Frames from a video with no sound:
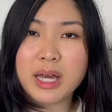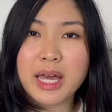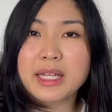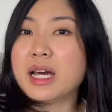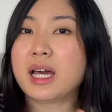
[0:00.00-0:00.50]

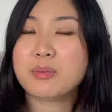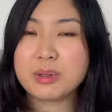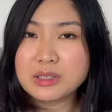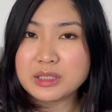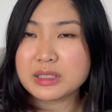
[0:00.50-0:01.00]
and I
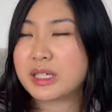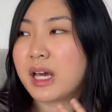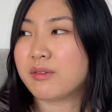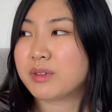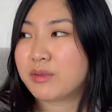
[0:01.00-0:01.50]
personally
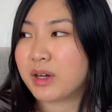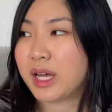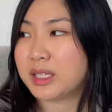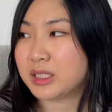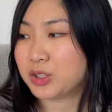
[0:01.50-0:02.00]
have never
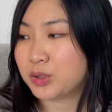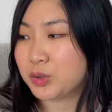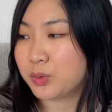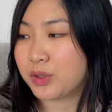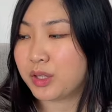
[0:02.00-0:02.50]
had
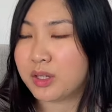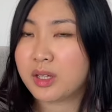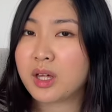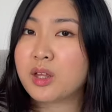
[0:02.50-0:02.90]
issues with it,